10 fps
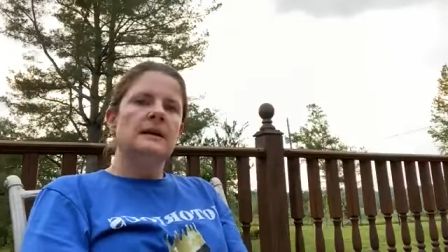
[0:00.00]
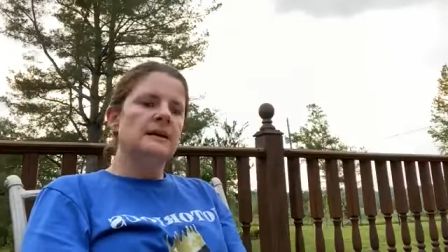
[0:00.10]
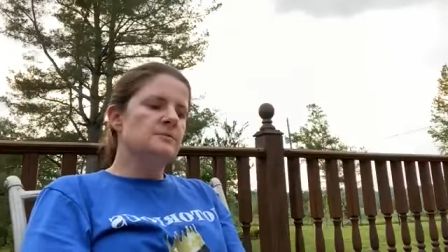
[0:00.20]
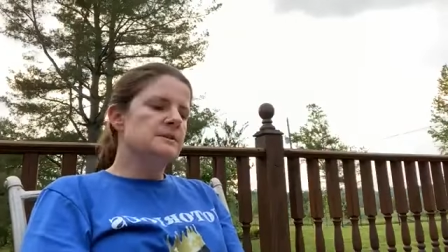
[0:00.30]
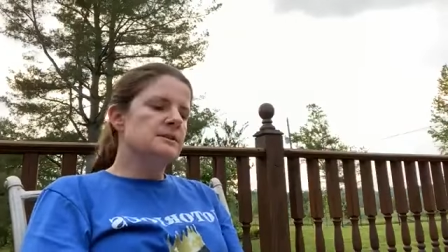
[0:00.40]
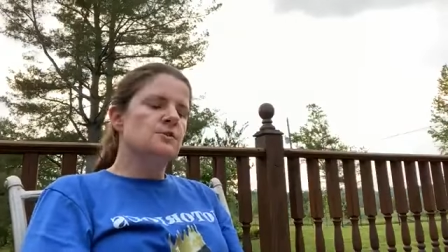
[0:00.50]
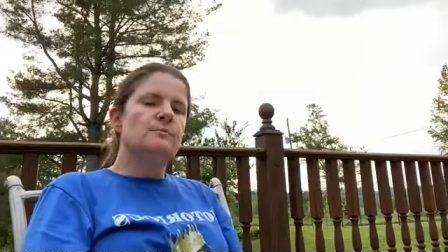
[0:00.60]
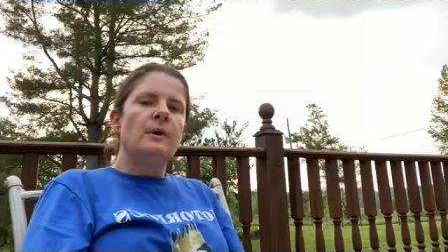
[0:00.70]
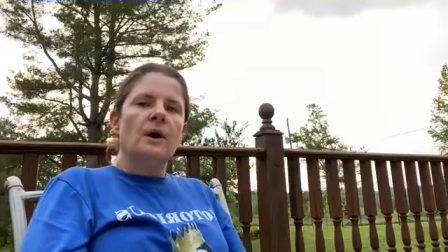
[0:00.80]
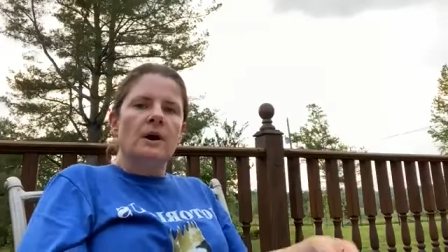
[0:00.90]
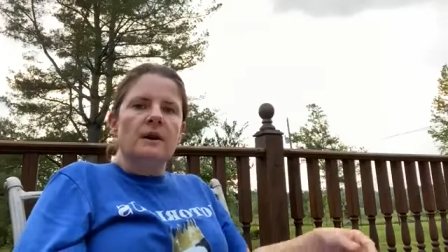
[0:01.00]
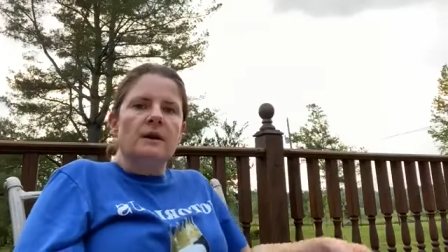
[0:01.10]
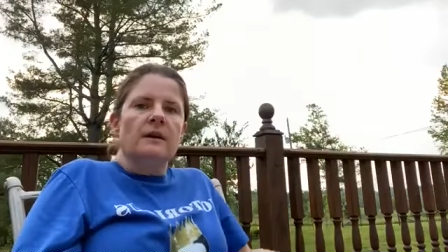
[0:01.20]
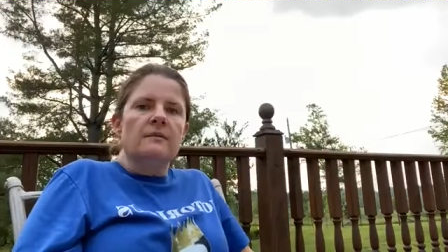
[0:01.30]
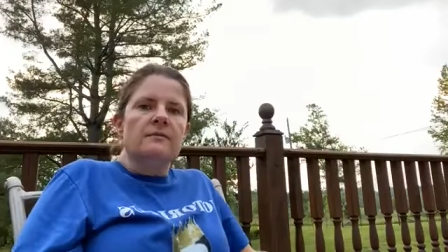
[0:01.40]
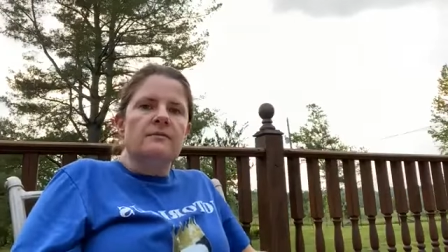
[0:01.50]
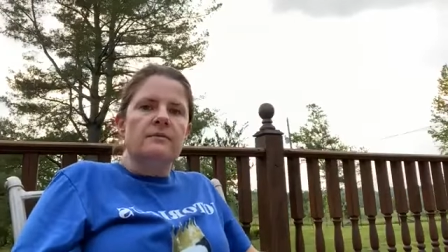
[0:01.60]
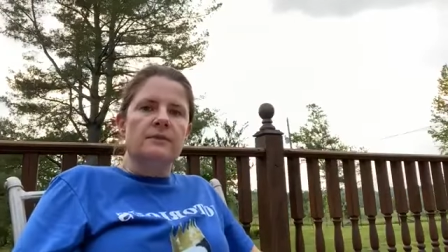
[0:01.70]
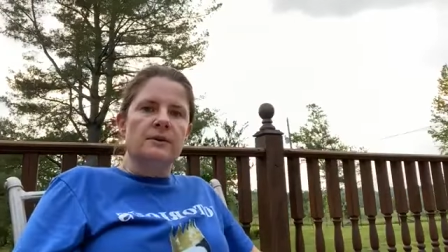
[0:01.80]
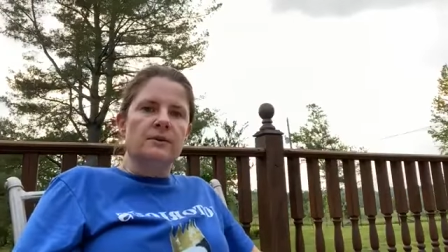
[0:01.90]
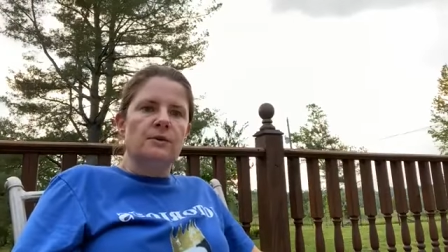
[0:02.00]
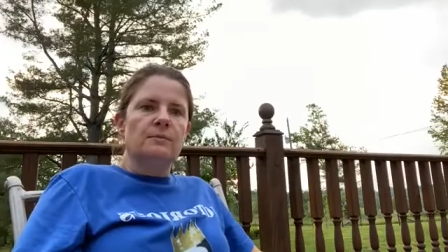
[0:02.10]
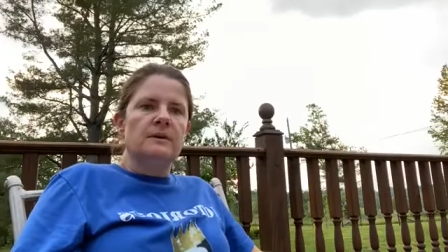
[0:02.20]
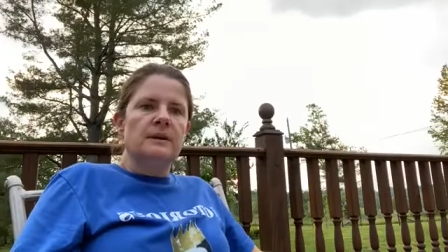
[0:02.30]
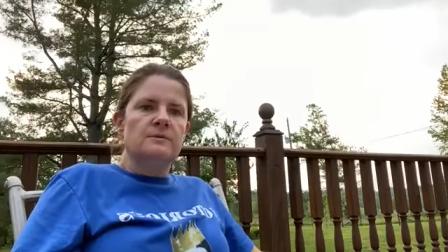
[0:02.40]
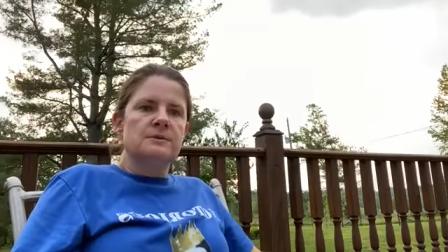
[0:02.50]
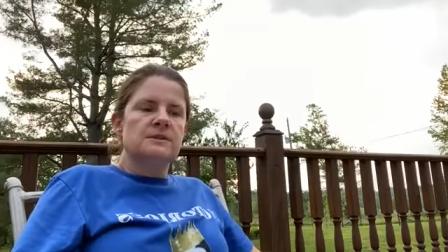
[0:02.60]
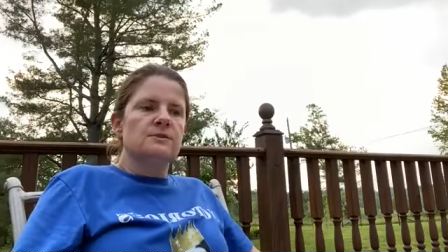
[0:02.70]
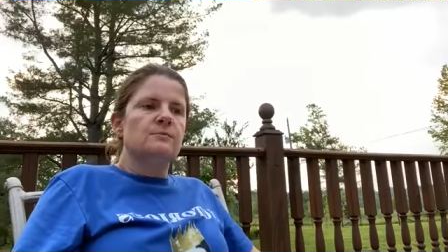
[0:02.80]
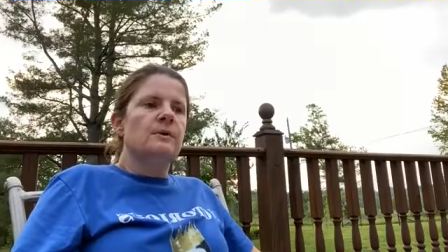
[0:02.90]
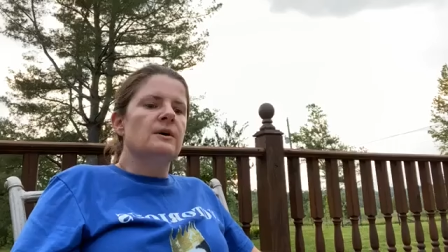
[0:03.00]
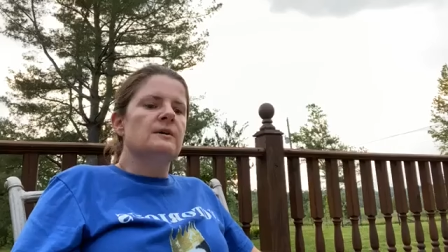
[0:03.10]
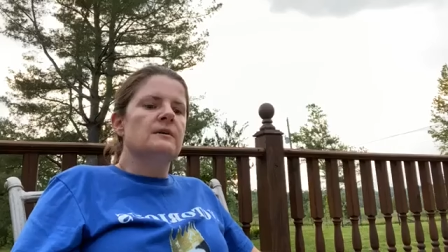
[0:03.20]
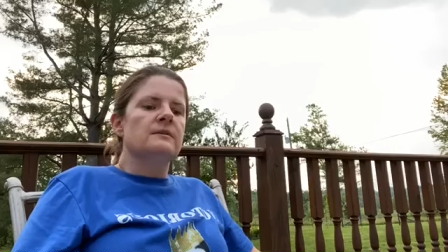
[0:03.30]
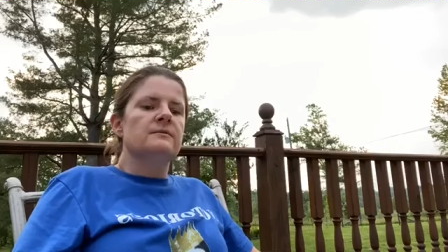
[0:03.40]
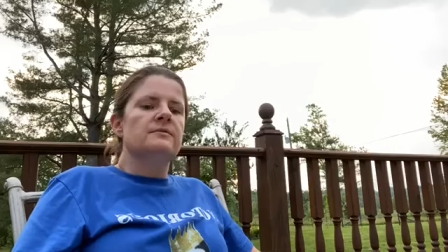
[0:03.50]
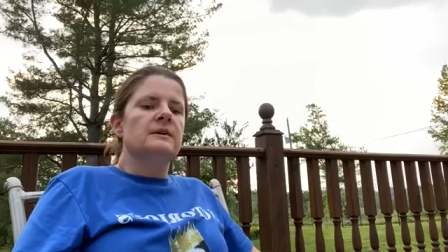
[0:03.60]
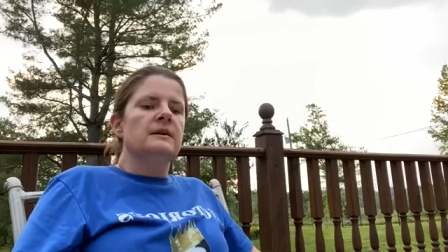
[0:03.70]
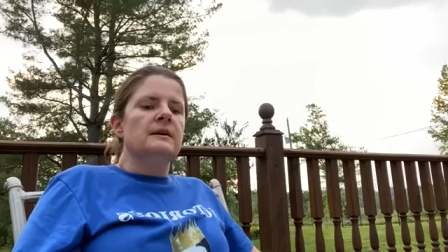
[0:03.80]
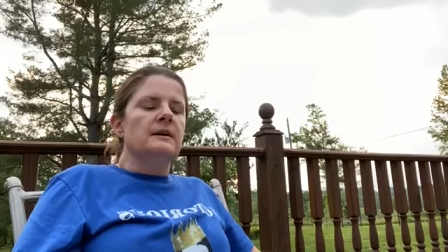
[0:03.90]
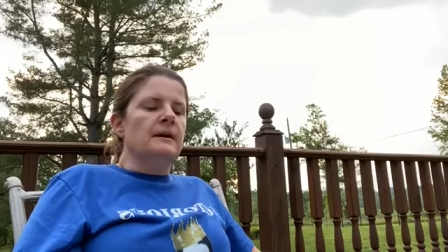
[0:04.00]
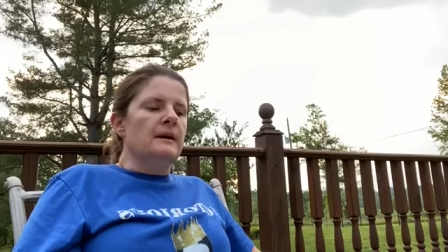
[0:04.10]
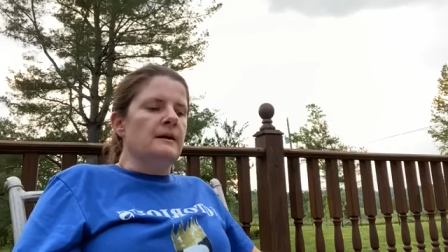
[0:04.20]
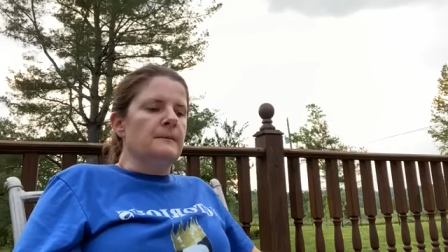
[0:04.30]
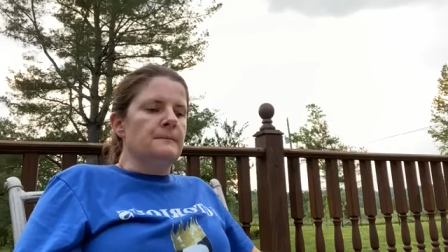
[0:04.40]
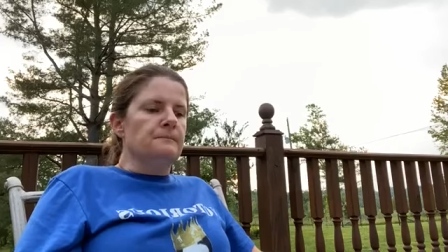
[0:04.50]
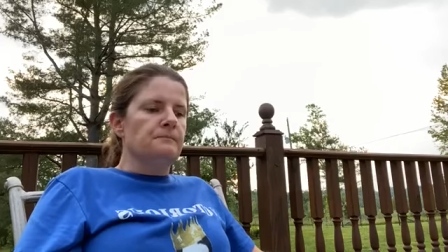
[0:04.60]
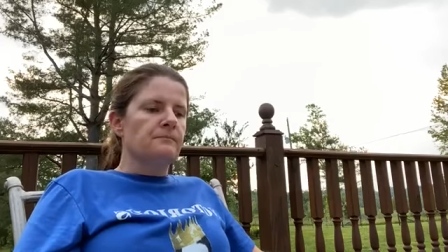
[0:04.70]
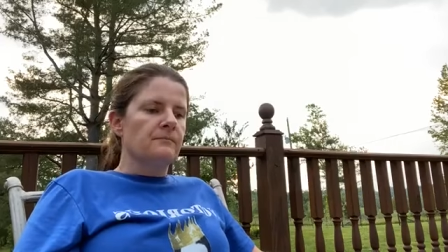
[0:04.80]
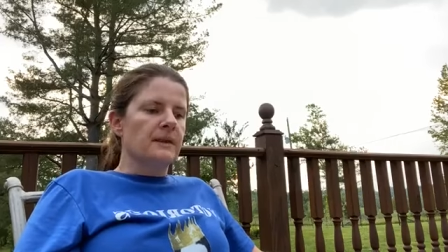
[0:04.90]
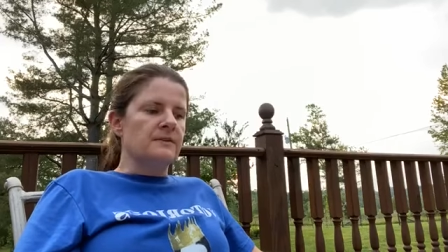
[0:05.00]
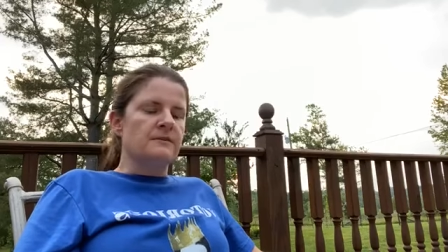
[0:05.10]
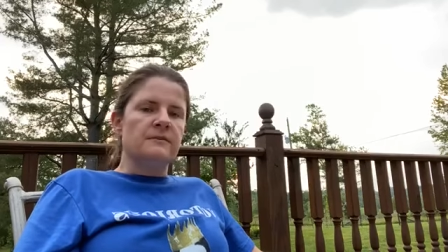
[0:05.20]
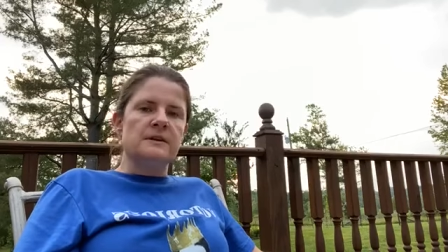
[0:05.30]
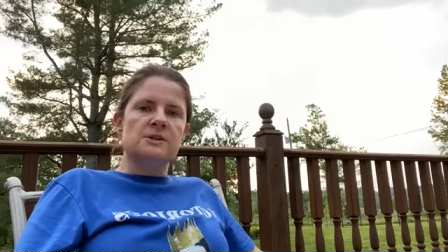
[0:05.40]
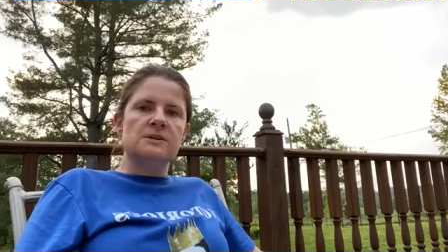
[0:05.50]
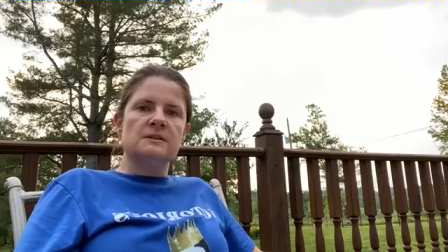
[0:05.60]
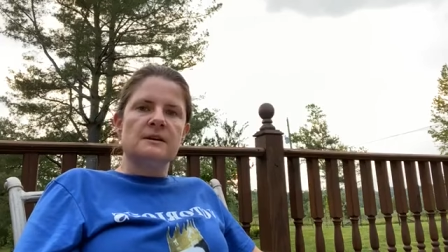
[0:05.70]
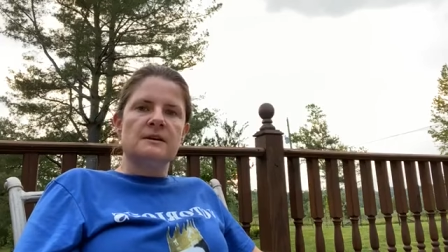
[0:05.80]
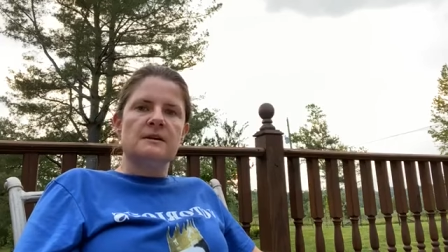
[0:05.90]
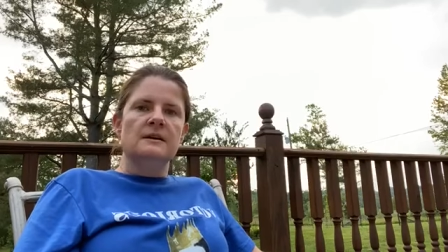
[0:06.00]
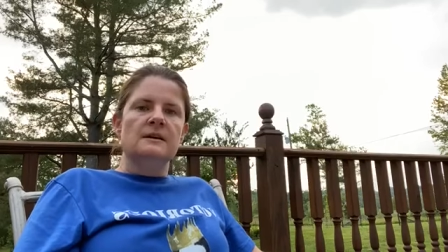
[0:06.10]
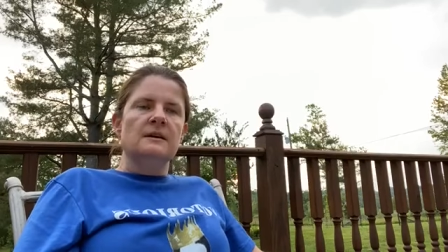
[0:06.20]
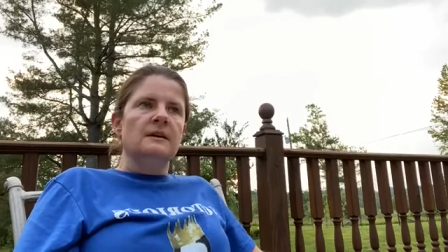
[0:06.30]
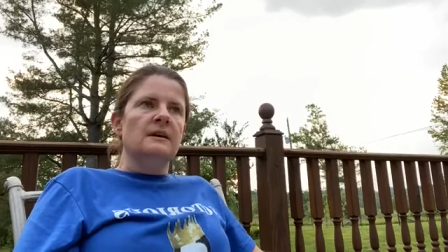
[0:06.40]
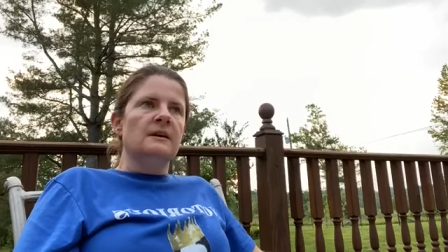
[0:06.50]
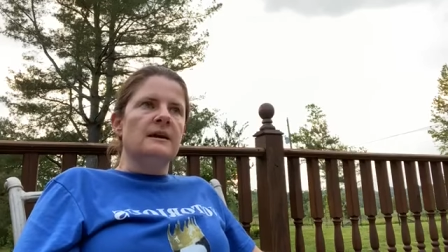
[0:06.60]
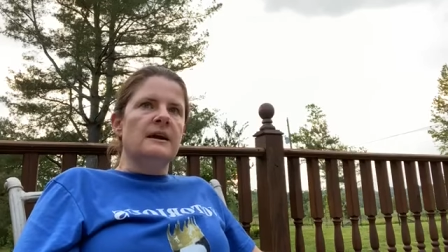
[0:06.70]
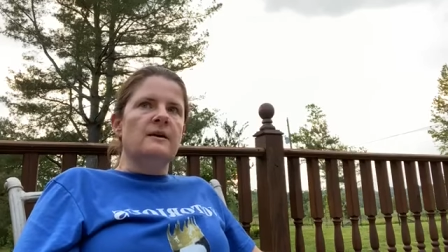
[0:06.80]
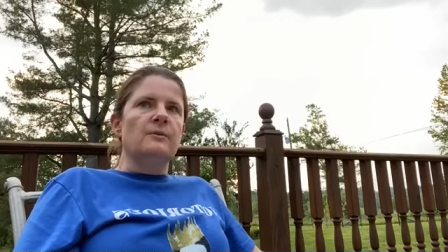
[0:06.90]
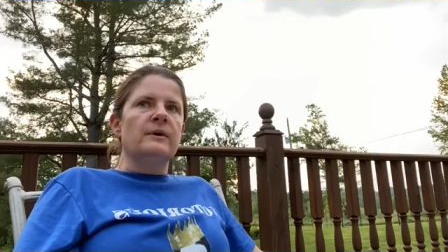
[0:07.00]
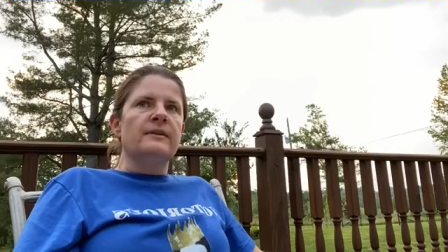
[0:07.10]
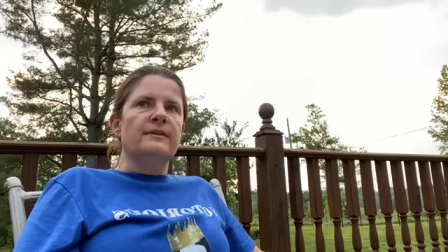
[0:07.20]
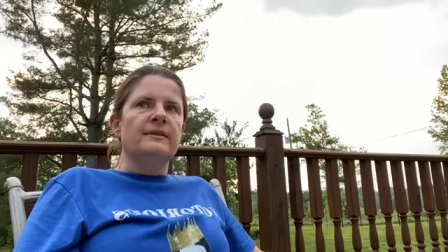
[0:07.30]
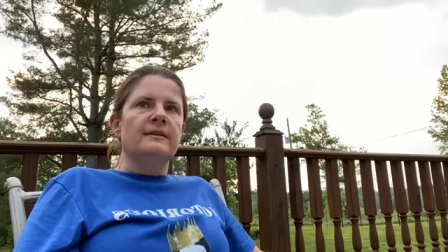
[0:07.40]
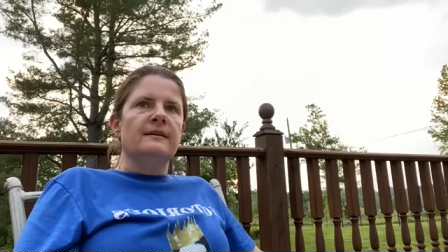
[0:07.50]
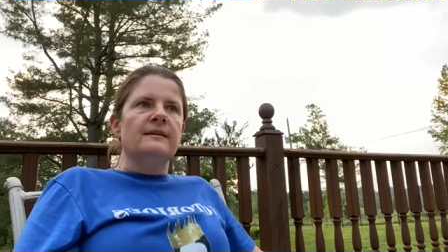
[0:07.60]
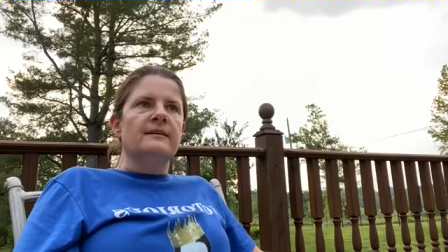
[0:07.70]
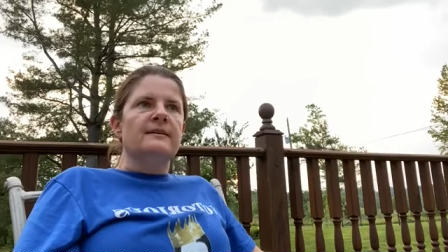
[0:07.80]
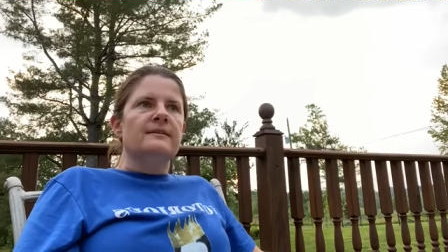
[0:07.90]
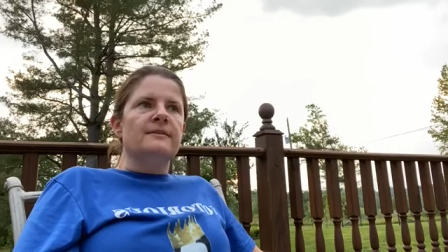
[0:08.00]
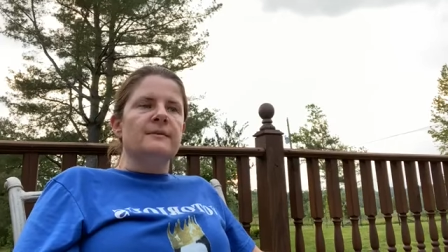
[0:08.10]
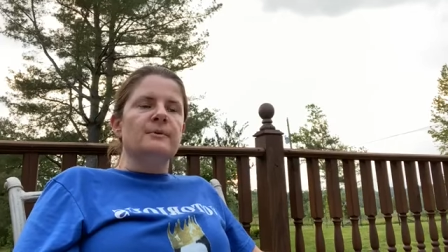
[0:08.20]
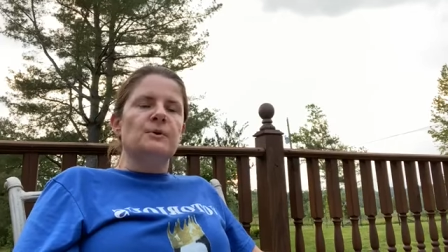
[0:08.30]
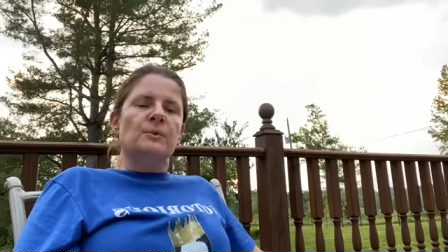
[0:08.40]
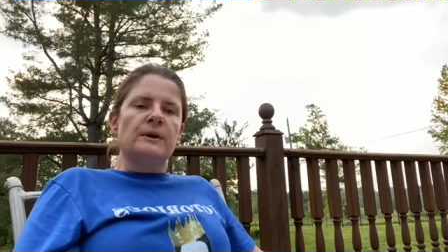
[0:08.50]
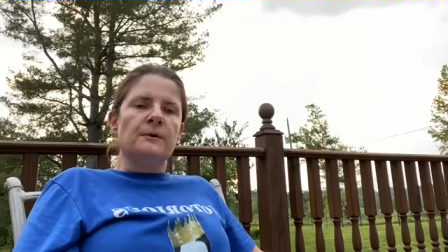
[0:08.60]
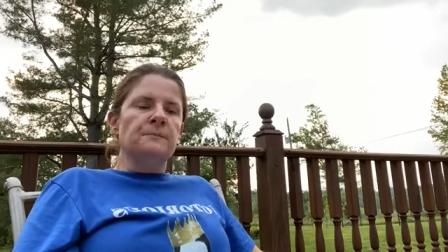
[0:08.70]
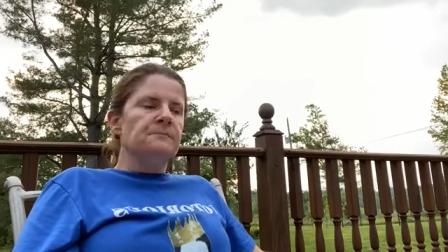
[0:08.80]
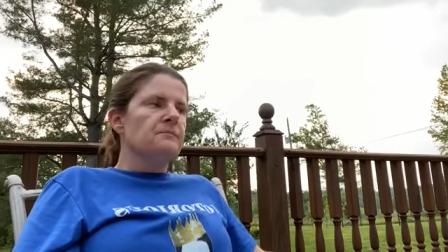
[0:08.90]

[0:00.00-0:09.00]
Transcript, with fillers: He was still part of the group. He was still part of um, the fish that hung out with the blue whale.